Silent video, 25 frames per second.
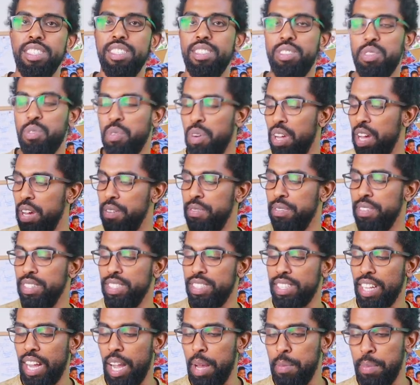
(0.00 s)
So
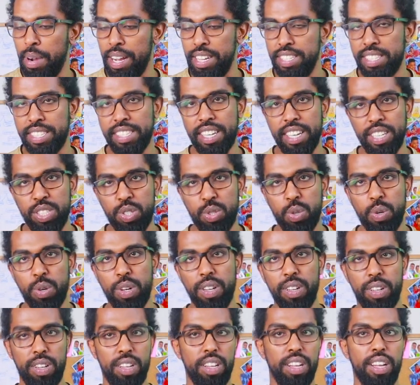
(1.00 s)
every time I
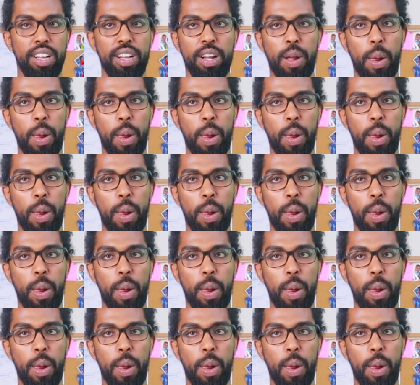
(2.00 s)
scheduled